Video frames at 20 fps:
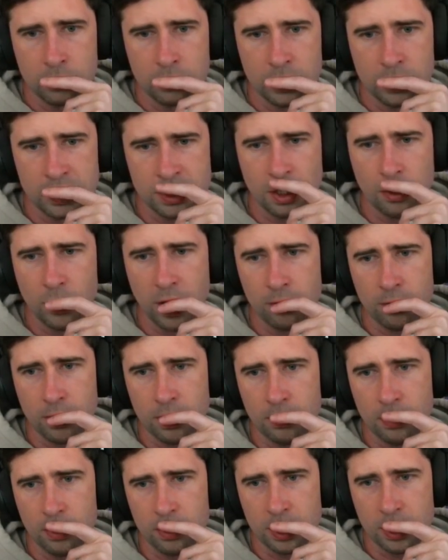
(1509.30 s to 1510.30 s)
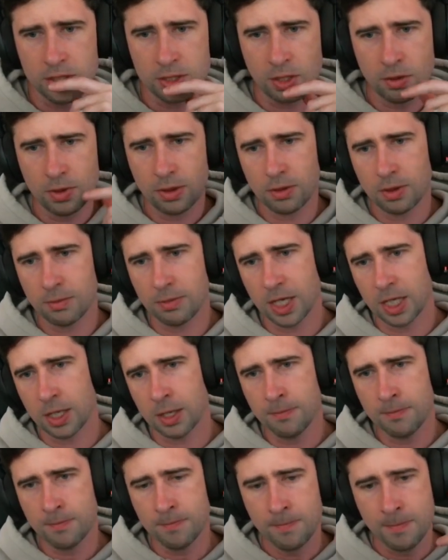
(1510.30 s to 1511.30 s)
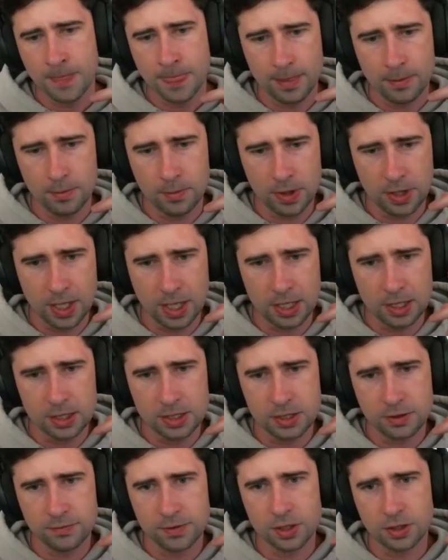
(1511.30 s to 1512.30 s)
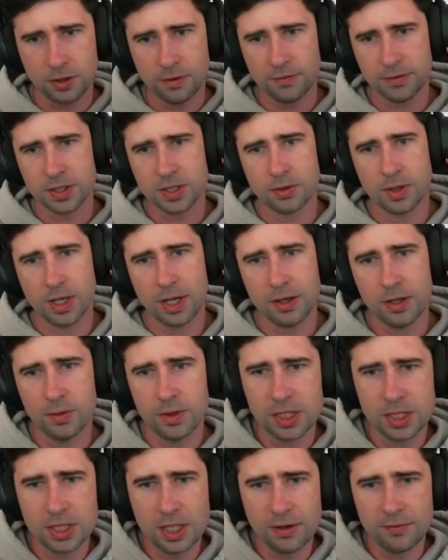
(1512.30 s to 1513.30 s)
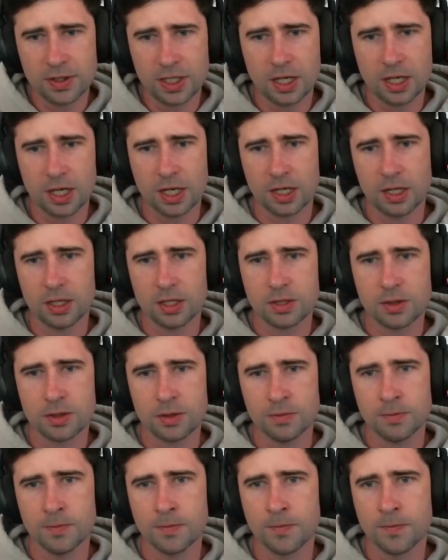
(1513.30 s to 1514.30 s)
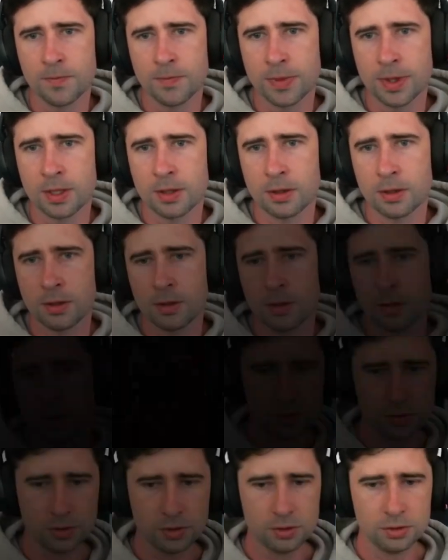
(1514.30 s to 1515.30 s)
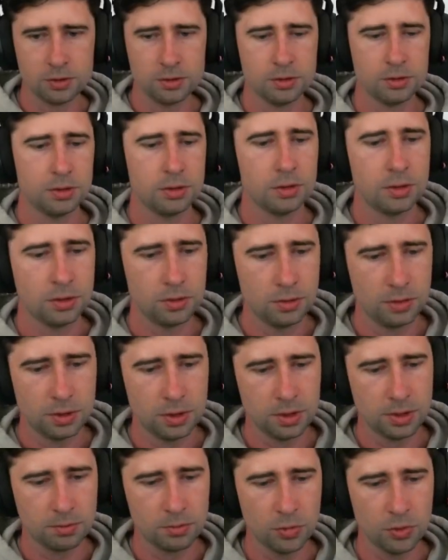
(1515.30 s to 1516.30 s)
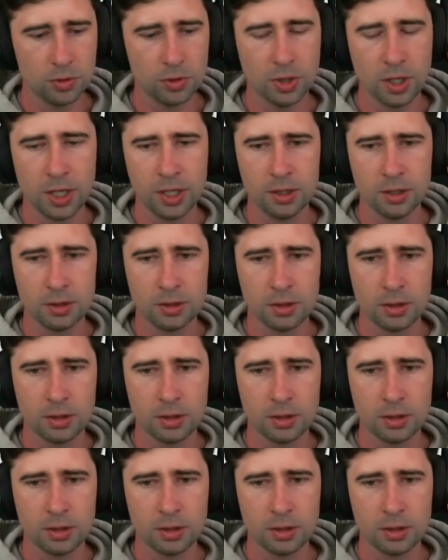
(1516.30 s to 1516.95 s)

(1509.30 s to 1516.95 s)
There's no way we beat him with a Silver Surfer, so we just have to get out of this one. Draw. We just Moon Knight.